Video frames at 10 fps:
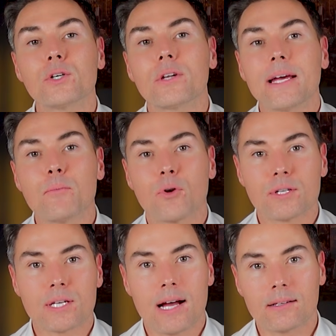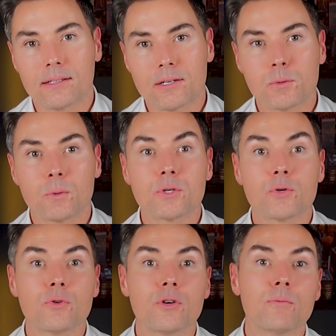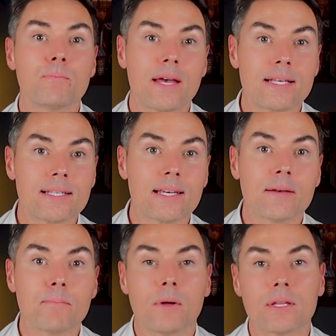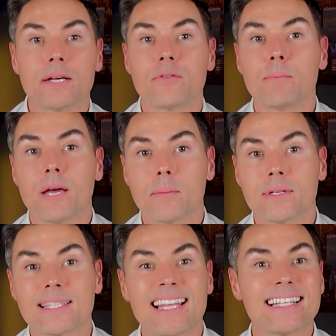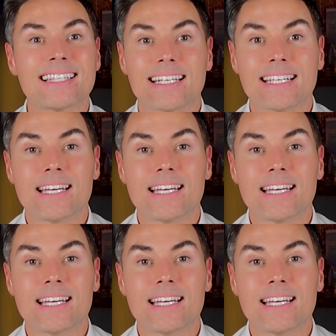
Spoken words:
online mortgage calculators will show you basic monthly repayments. That's it.